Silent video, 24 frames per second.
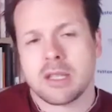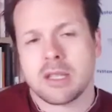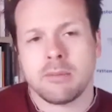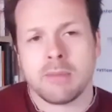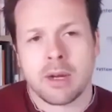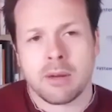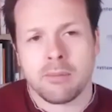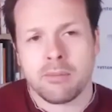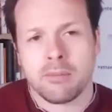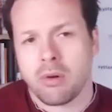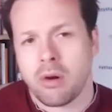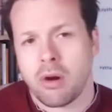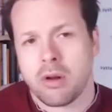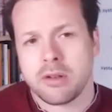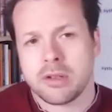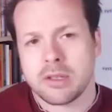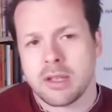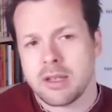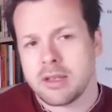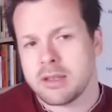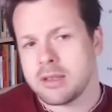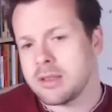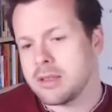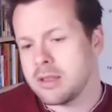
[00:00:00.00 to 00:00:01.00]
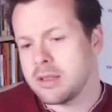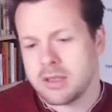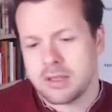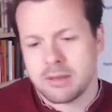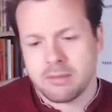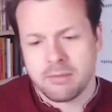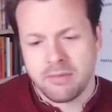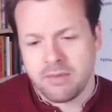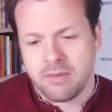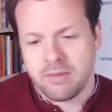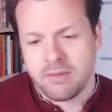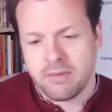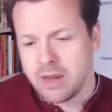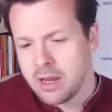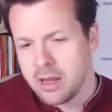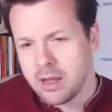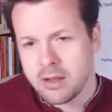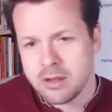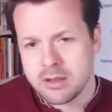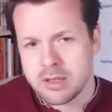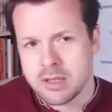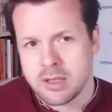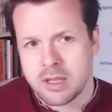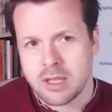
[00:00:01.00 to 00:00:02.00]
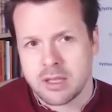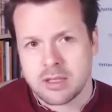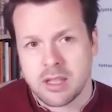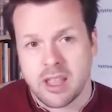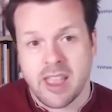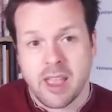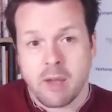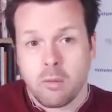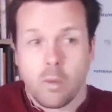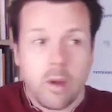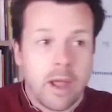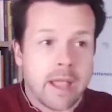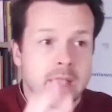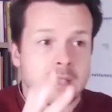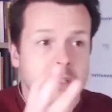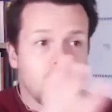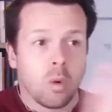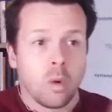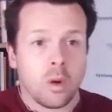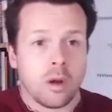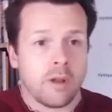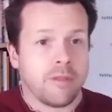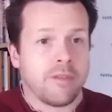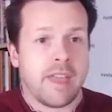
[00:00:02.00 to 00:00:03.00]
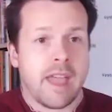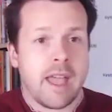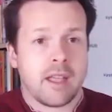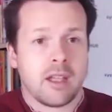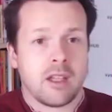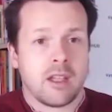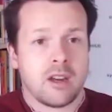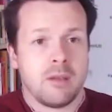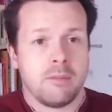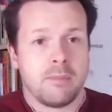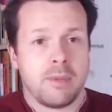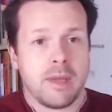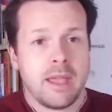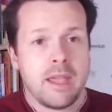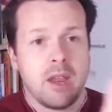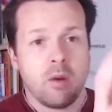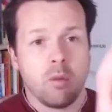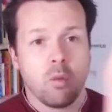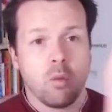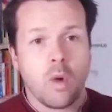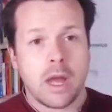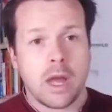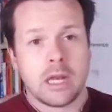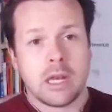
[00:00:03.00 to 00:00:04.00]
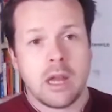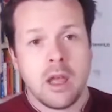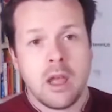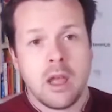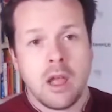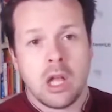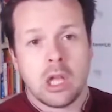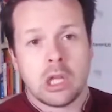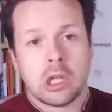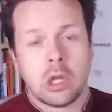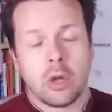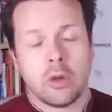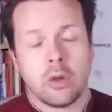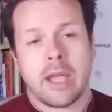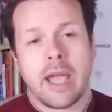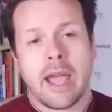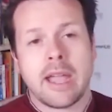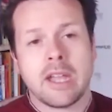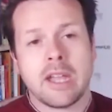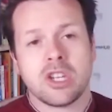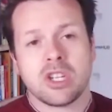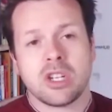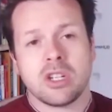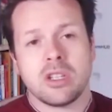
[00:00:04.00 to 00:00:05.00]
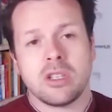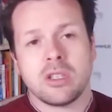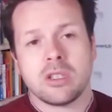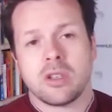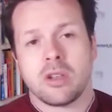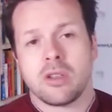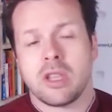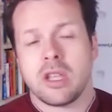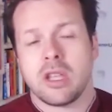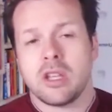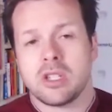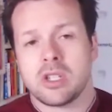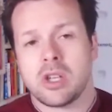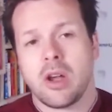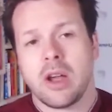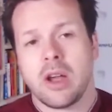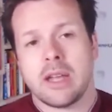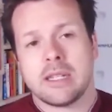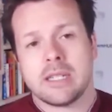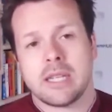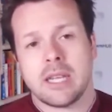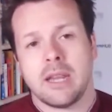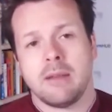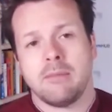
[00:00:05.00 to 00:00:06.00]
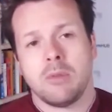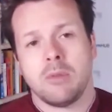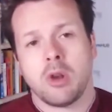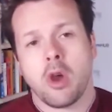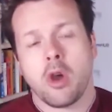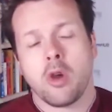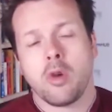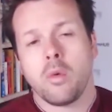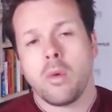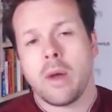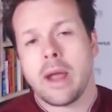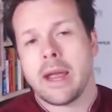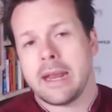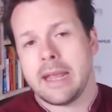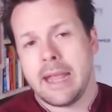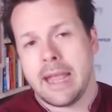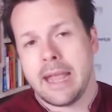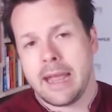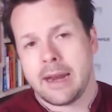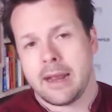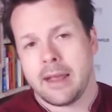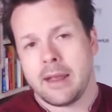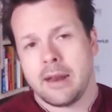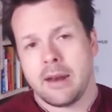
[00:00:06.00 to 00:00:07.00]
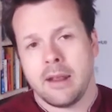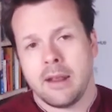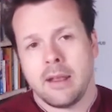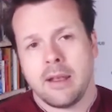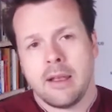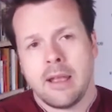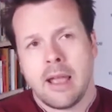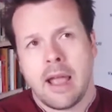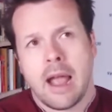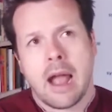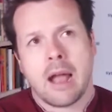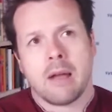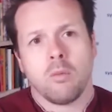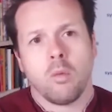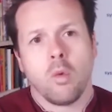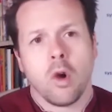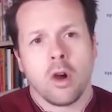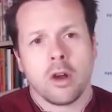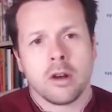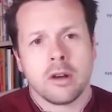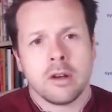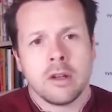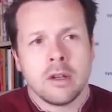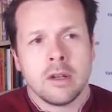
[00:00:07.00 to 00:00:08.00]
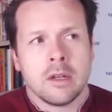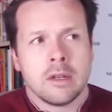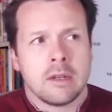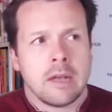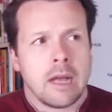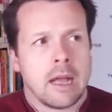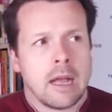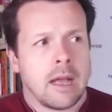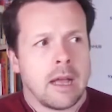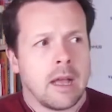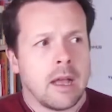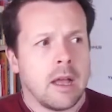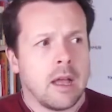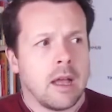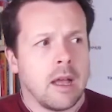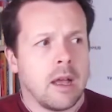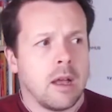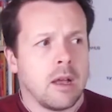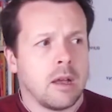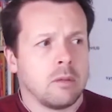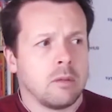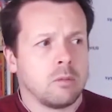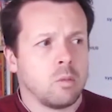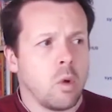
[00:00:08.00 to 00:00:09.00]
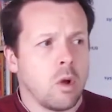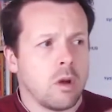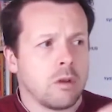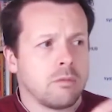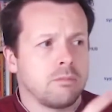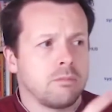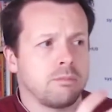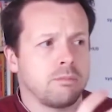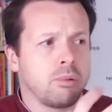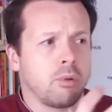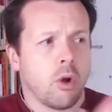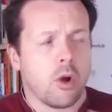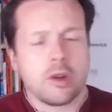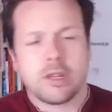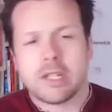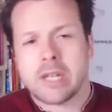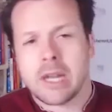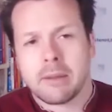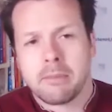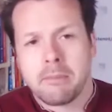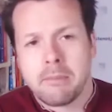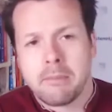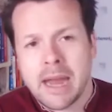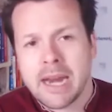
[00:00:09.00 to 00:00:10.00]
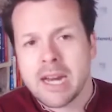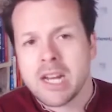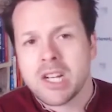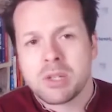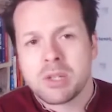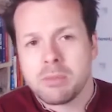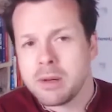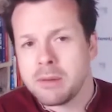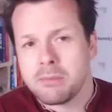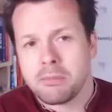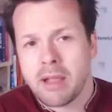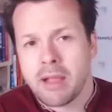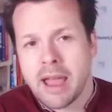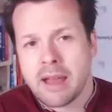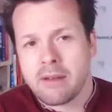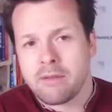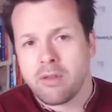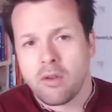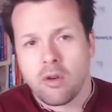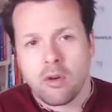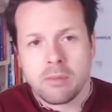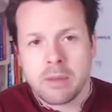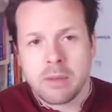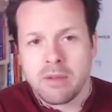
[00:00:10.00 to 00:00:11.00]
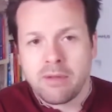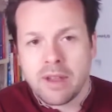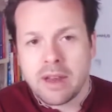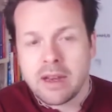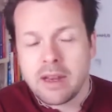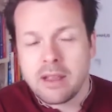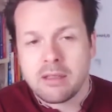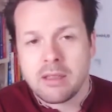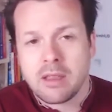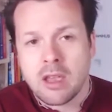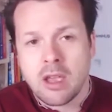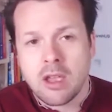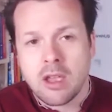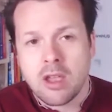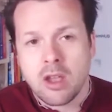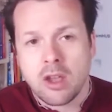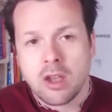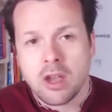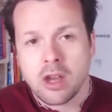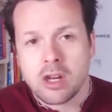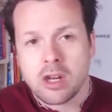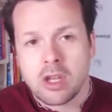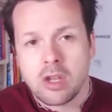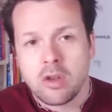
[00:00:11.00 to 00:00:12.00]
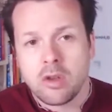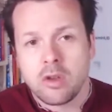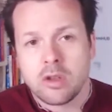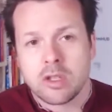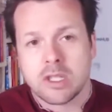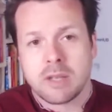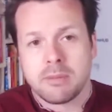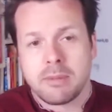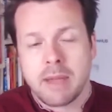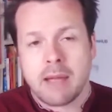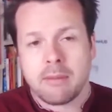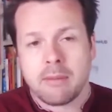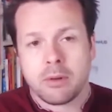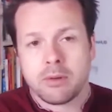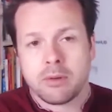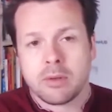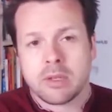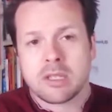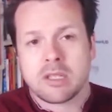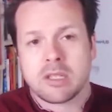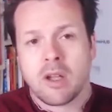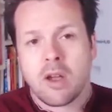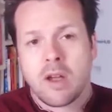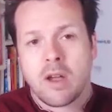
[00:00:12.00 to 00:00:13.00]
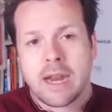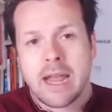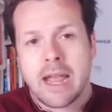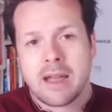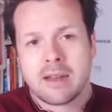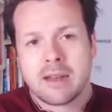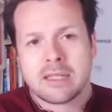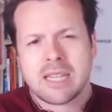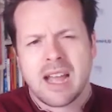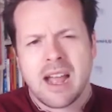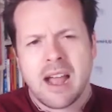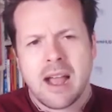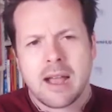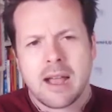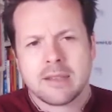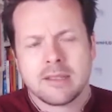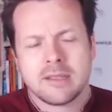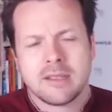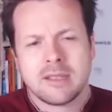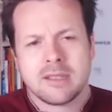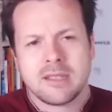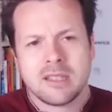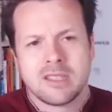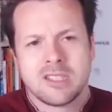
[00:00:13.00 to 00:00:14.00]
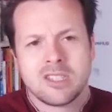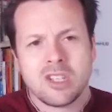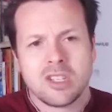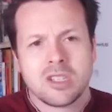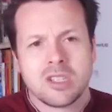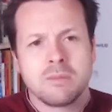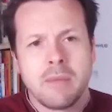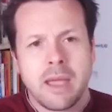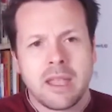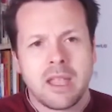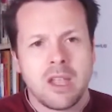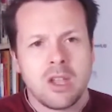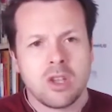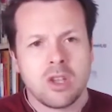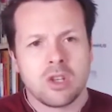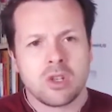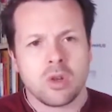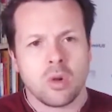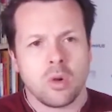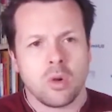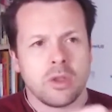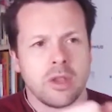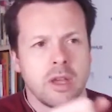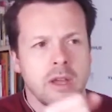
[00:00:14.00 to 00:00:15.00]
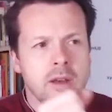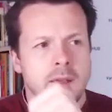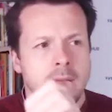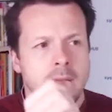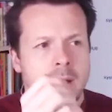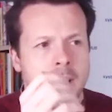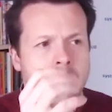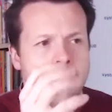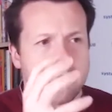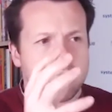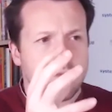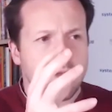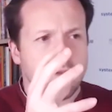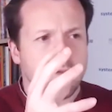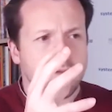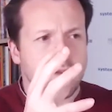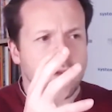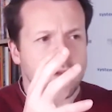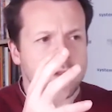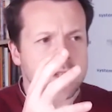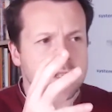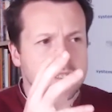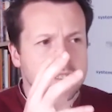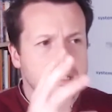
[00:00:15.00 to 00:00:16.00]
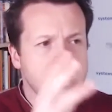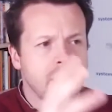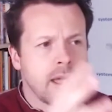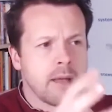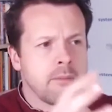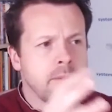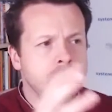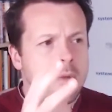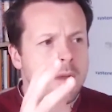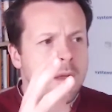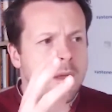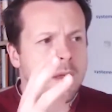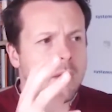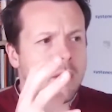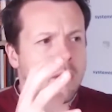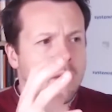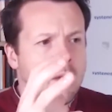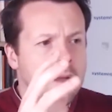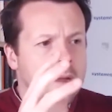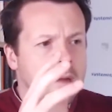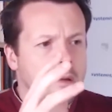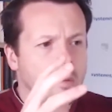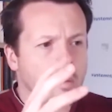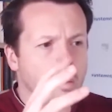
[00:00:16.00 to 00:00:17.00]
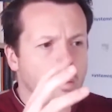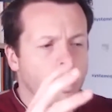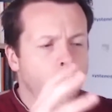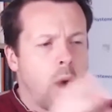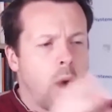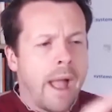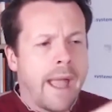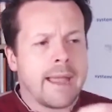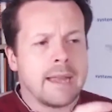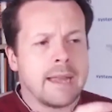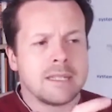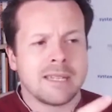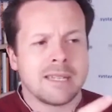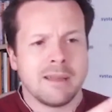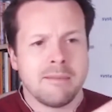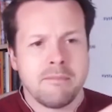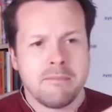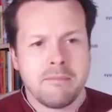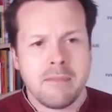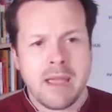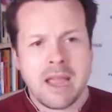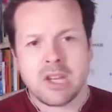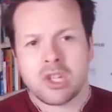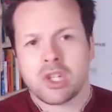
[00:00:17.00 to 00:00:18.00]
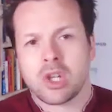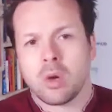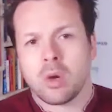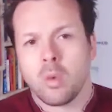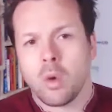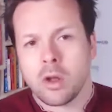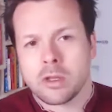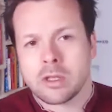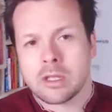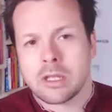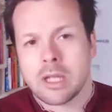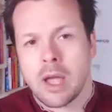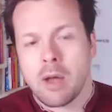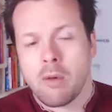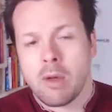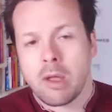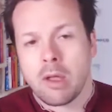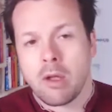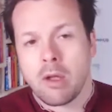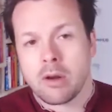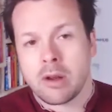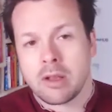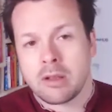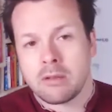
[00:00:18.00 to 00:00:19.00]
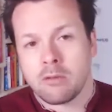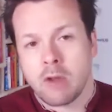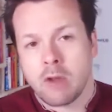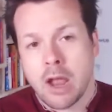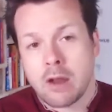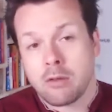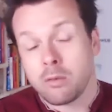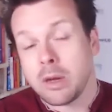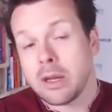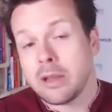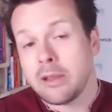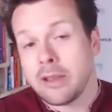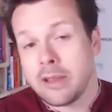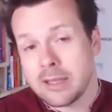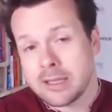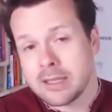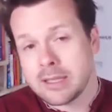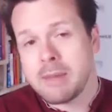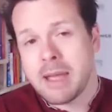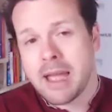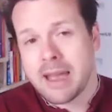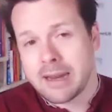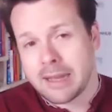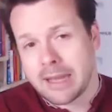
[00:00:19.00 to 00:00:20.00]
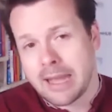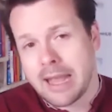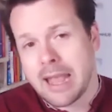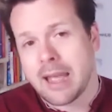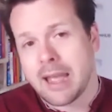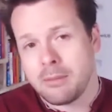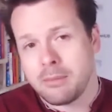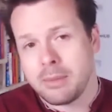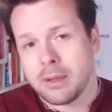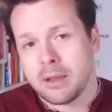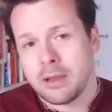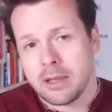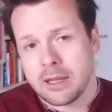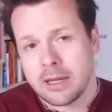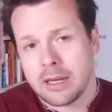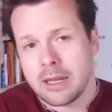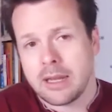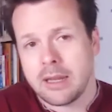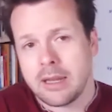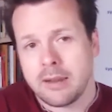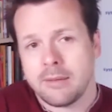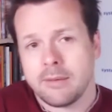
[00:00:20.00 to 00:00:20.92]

and a process and some videos and things like that. Where's all of that going to be in one mm-hmm. location so the entire team know where to get it? Um, what uh, what project management platform, if anything, are you going to use to be able to assign out tasks? It's just mm-hmm. making sure that you've got some way to measure what's going on, and, and really, yeah. it's about accountability.